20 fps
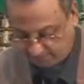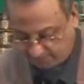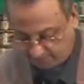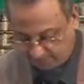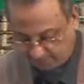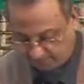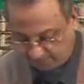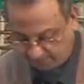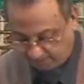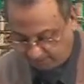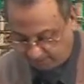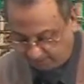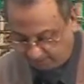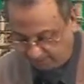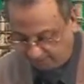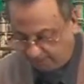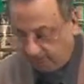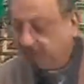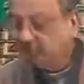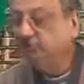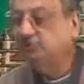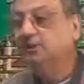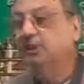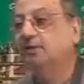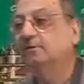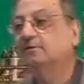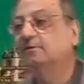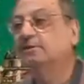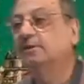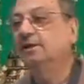The other,
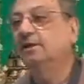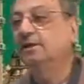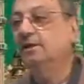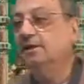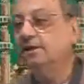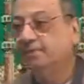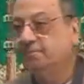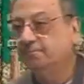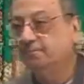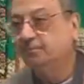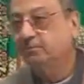Jaddi